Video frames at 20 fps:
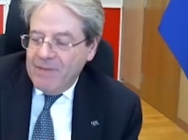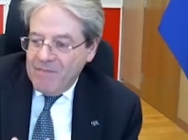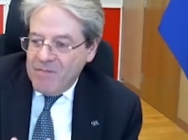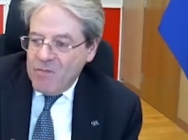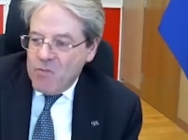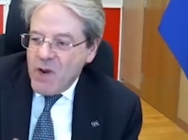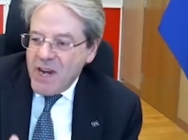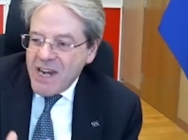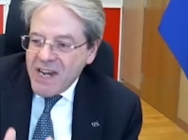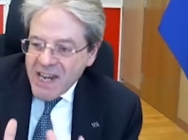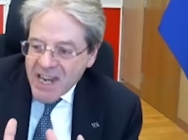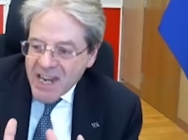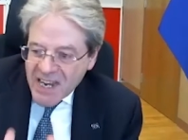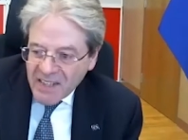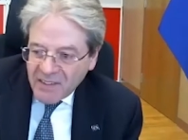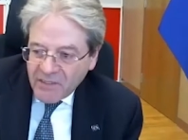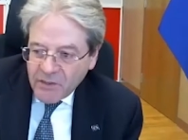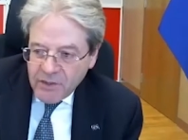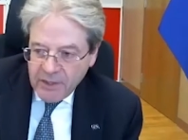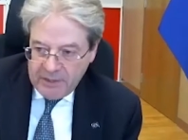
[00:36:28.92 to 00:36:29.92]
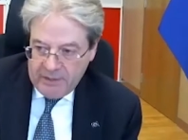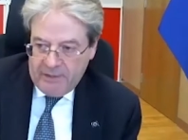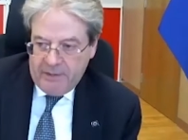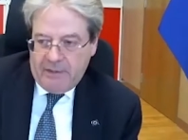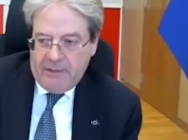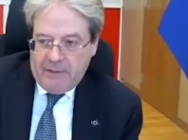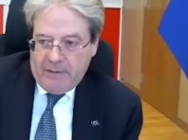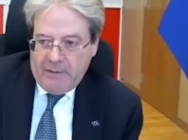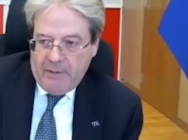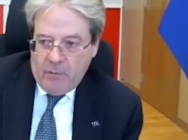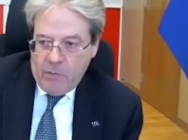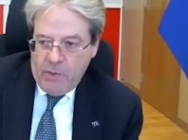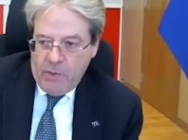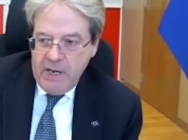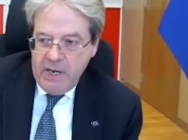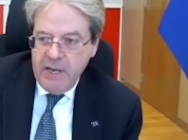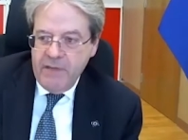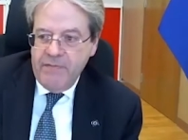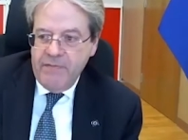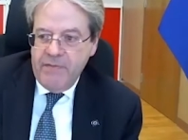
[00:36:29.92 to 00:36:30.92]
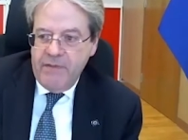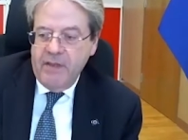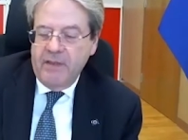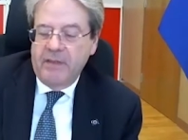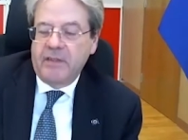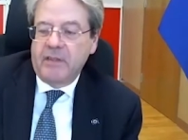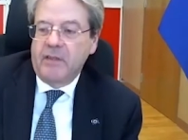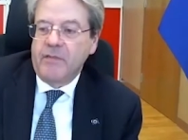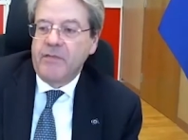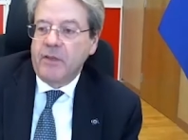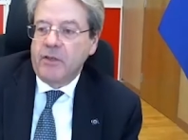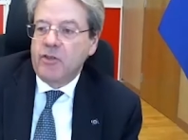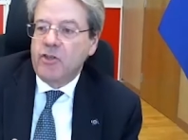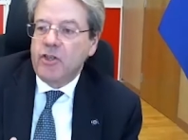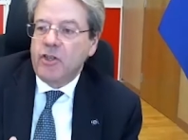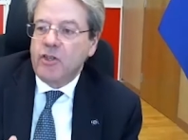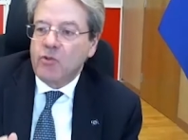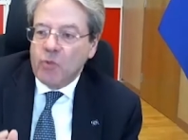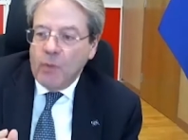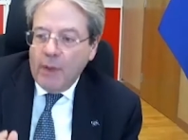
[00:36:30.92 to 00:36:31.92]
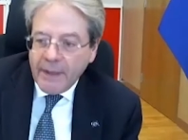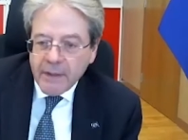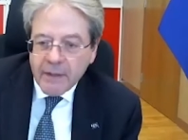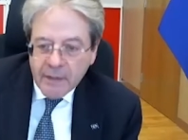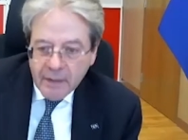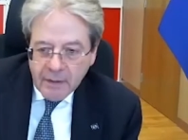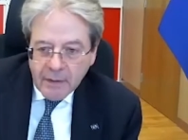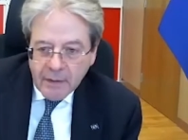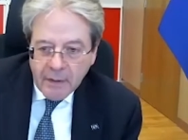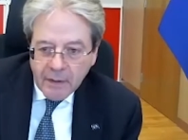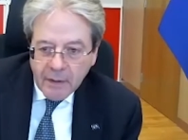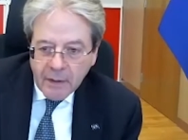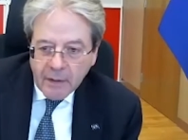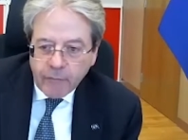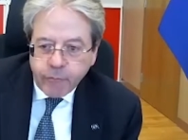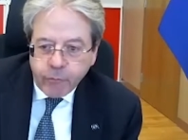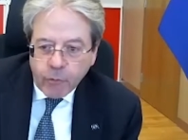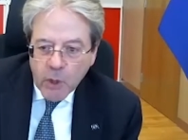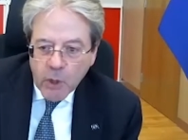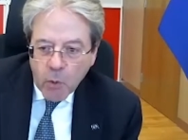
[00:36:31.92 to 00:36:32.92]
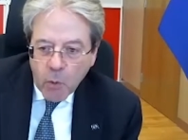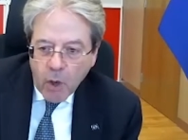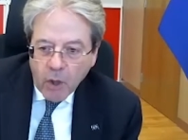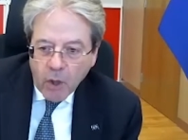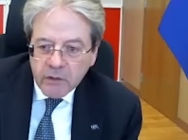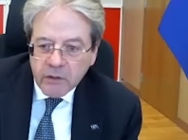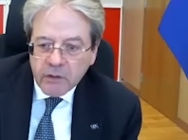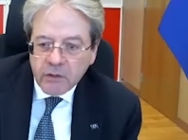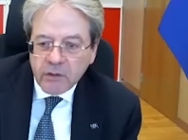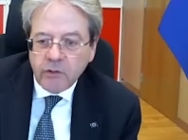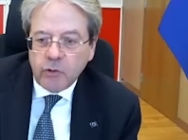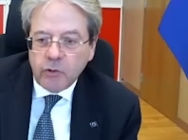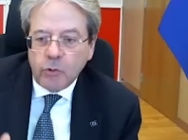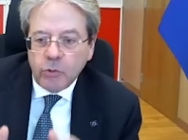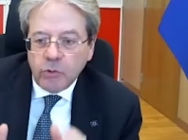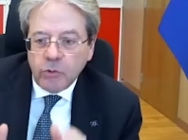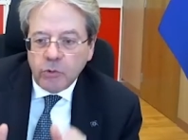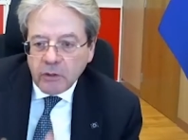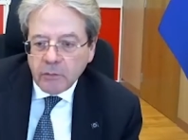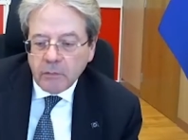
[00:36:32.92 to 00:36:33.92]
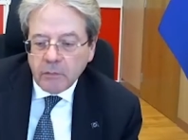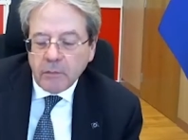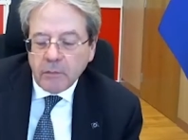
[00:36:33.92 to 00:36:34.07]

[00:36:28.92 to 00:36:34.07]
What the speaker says: We need this. We need this in the G20 if we want to